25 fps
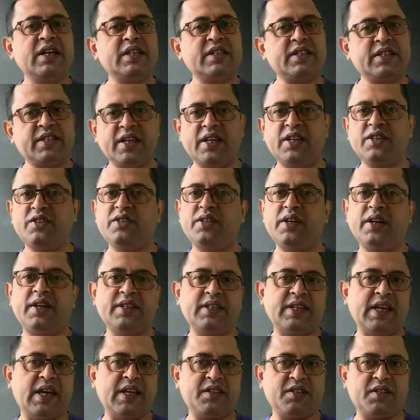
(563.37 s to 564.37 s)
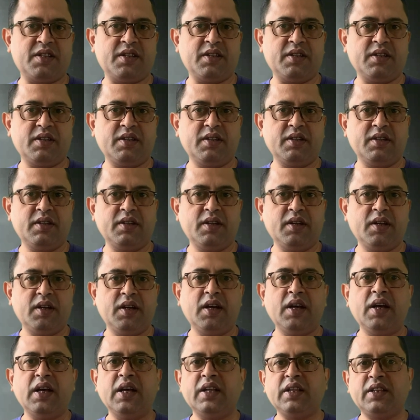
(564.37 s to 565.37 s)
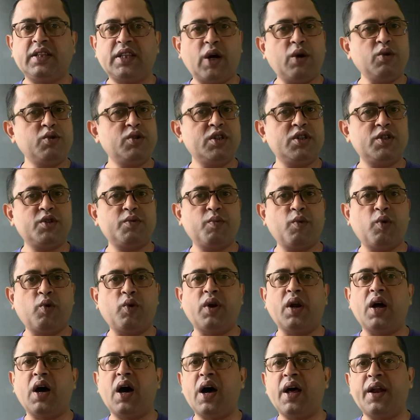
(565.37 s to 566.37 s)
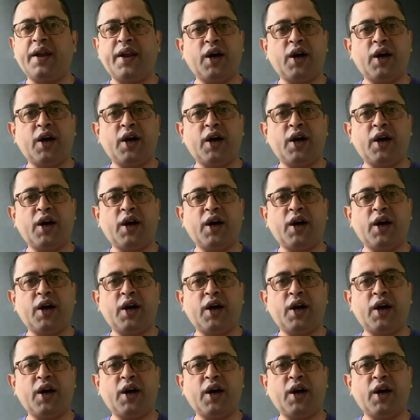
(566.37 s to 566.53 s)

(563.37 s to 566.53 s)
since the disaster. Thousands more are